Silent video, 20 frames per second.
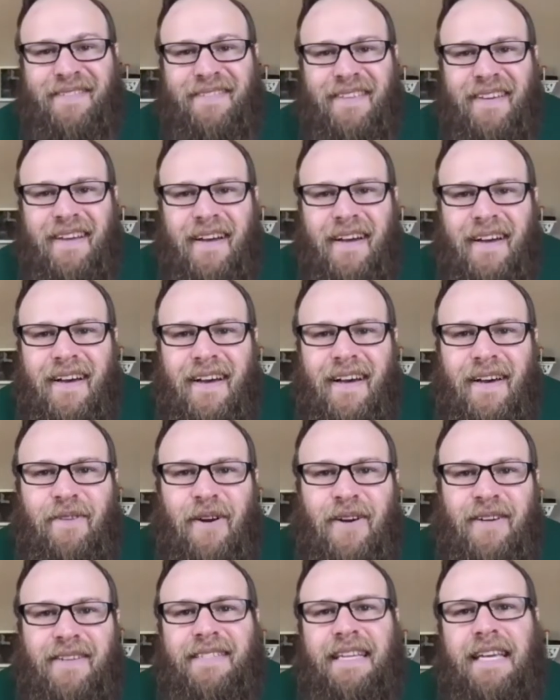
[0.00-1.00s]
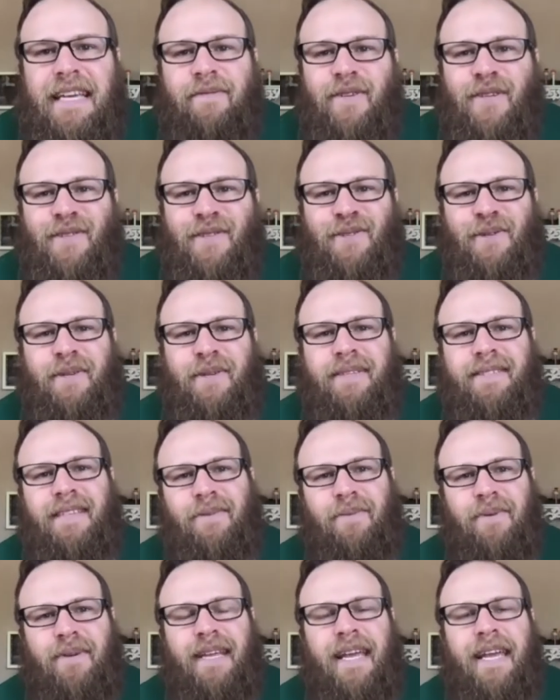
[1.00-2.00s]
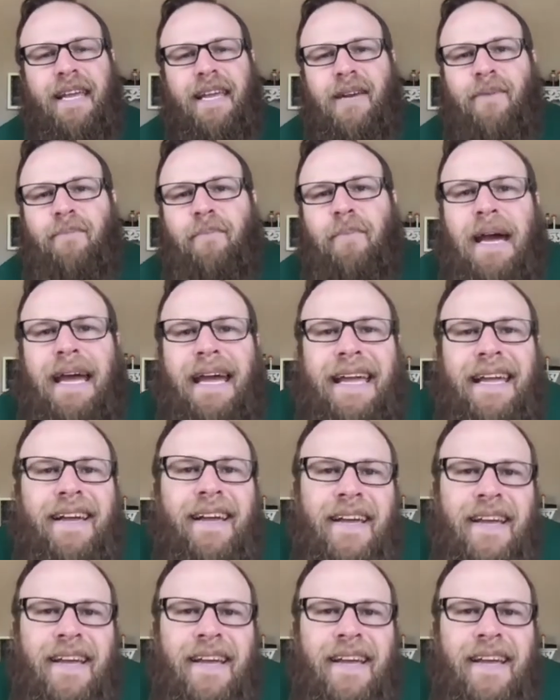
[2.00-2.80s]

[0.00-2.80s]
of our Stateville students that were taken by